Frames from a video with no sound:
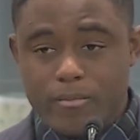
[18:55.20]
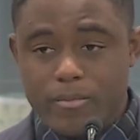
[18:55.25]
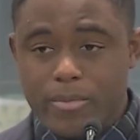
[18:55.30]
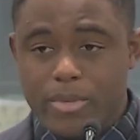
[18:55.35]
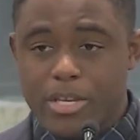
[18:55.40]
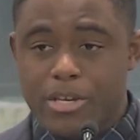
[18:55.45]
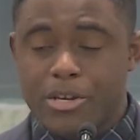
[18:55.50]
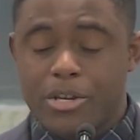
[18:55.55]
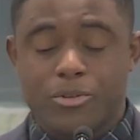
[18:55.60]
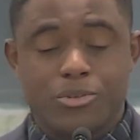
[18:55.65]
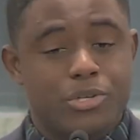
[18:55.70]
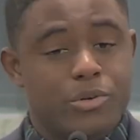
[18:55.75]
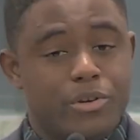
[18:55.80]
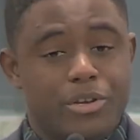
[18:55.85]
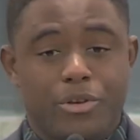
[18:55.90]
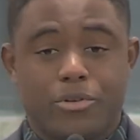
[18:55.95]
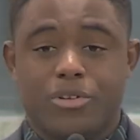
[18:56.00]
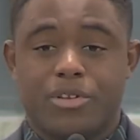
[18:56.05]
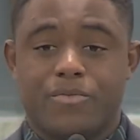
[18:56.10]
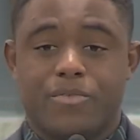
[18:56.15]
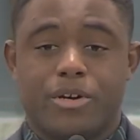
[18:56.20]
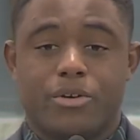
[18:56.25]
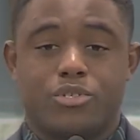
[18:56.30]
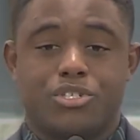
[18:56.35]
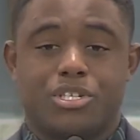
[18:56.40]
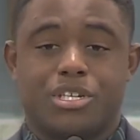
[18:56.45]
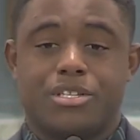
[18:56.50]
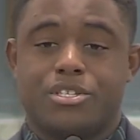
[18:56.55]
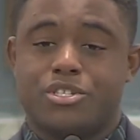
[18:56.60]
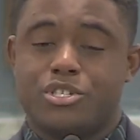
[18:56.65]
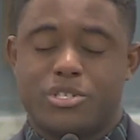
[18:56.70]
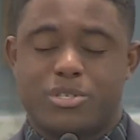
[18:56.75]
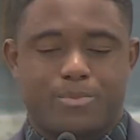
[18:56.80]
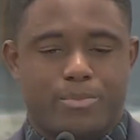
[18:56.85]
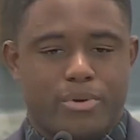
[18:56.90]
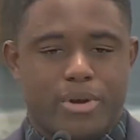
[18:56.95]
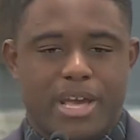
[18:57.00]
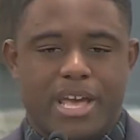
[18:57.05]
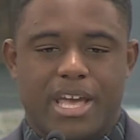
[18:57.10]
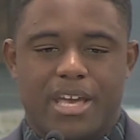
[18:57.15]
you know, doing your devotions, just
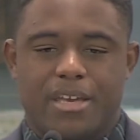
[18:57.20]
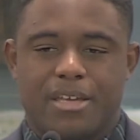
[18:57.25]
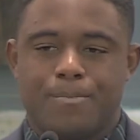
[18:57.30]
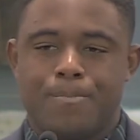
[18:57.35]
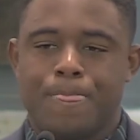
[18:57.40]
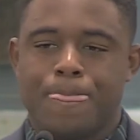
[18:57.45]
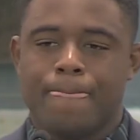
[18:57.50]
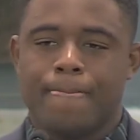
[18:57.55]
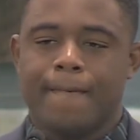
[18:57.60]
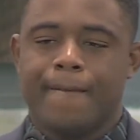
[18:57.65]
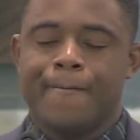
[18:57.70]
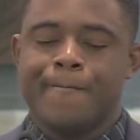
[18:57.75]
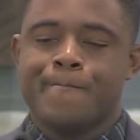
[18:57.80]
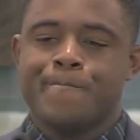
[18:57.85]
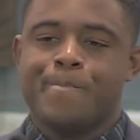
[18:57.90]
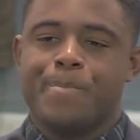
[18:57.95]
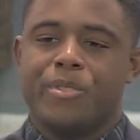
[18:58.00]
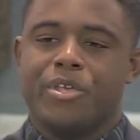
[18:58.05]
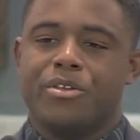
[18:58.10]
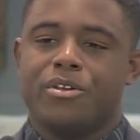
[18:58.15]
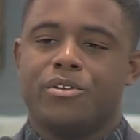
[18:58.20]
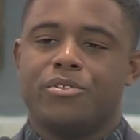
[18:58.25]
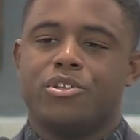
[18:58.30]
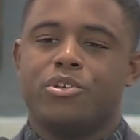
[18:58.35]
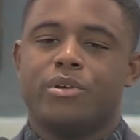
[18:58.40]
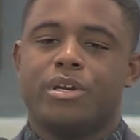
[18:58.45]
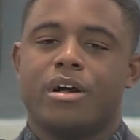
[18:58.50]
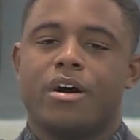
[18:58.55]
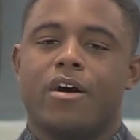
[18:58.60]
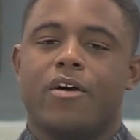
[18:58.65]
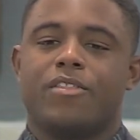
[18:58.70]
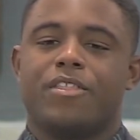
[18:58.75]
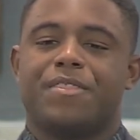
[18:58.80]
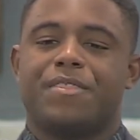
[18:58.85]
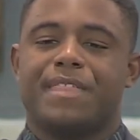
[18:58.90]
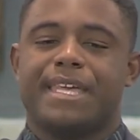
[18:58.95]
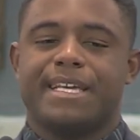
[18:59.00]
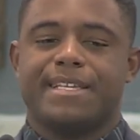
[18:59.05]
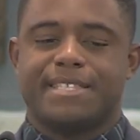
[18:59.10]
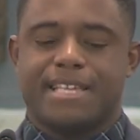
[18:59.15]
praying and, you know, doing all the
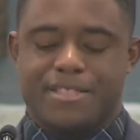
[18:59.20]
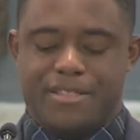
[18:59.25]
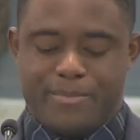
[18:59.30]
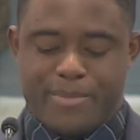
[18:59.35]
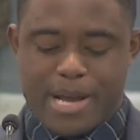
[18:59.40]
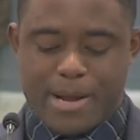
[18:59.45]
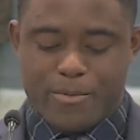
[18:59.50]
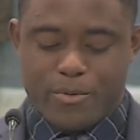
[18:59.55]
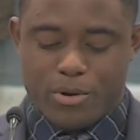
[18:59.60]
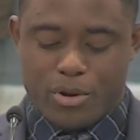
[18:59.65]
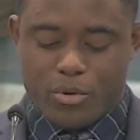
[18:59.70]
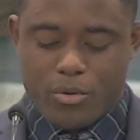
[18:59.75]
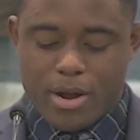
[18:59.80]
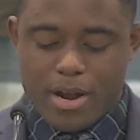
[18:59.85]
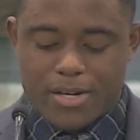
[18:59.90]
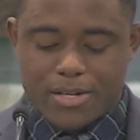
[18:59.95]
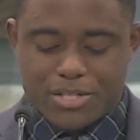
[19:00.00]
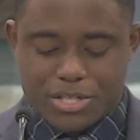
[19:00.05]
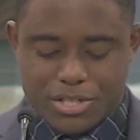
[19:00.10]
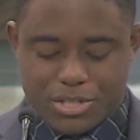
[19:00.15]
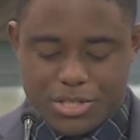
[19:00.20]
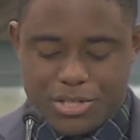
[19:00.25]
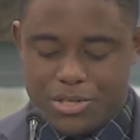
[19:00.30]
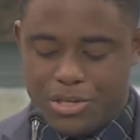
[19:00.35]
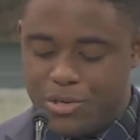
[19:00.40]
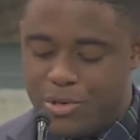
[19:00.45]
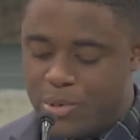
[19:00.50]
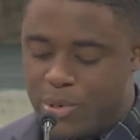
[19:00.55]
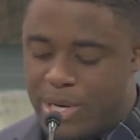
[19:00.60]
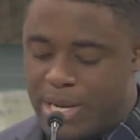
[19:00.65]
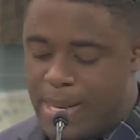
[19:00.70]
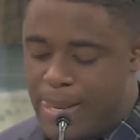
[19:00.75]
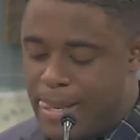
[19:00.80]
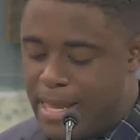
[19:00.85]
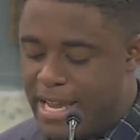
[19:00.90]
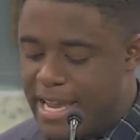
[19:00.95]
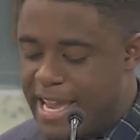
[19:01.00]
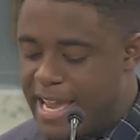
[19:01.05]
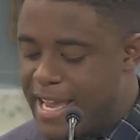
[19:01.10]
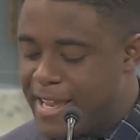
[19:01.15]
things that the Bible requires us to do.
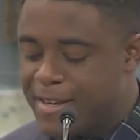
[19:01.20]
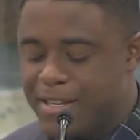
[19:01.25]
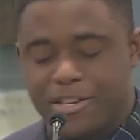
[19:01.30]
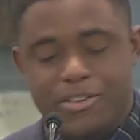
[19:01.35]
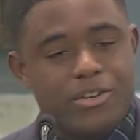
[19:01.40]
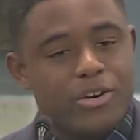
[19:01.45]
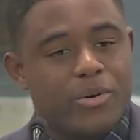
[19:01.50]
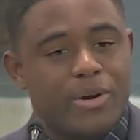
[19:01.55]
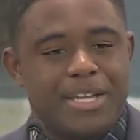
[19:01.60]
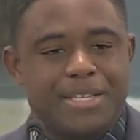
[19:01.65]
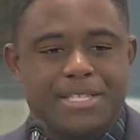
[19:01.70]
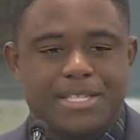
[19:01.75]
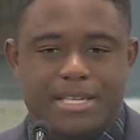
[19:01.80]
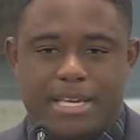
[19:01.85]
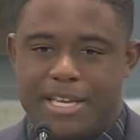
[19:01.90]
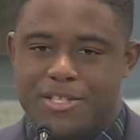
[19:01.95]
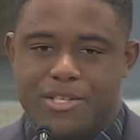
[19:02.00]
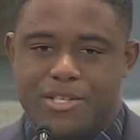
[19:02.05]
And, you know, it's a